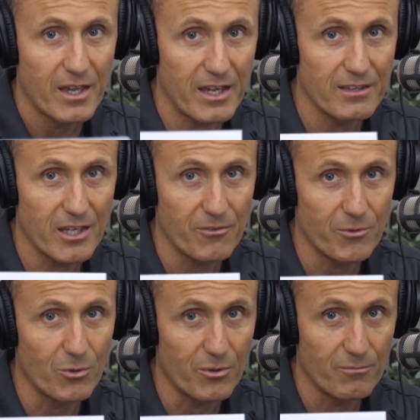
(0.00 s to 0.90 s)
And
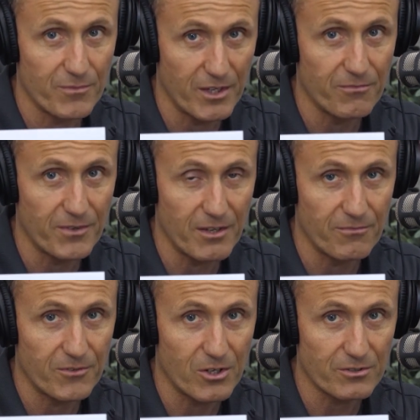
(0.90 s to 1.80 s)
therefore, if,
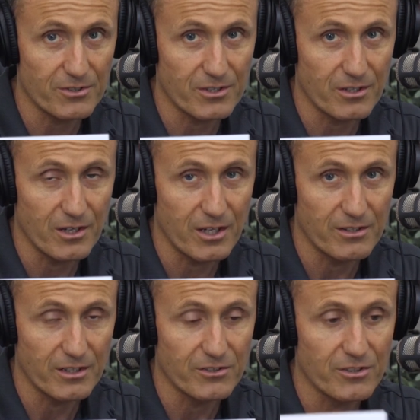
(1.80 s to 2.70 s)
if doctors are, are
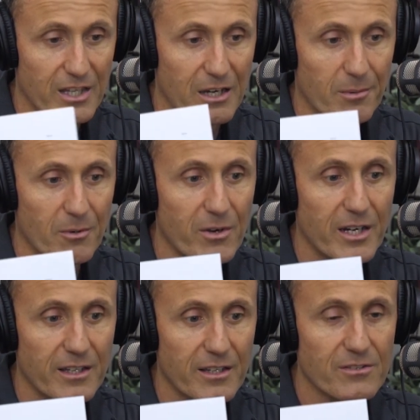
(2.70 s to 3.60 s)
diligent, they'll be
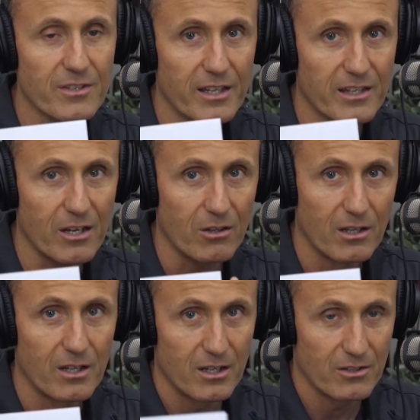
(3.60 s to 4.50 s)
reading this and they'll
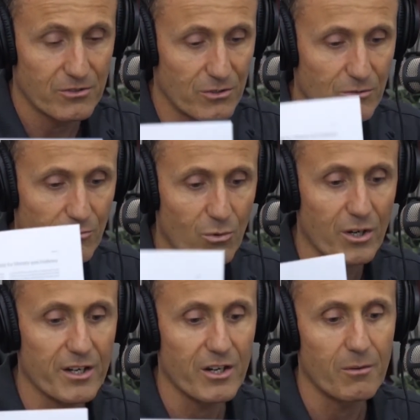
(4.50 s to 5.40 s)
sort of
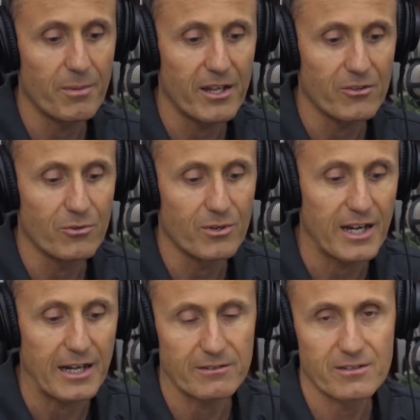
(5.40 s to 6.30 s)
want to know about your
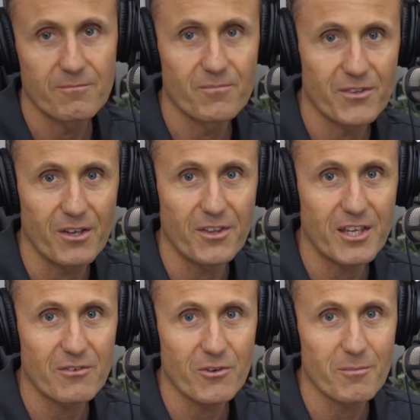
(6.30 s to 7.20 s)
guts. So
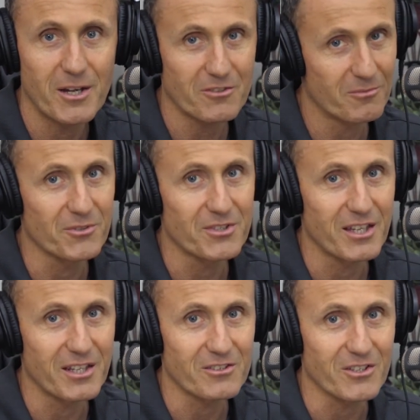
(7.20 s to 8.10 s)
thank you very much, and we'll see
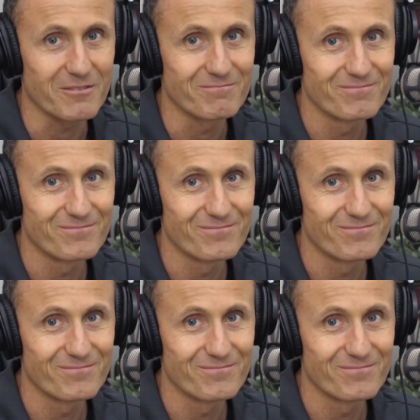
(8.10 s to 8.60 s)
you next time.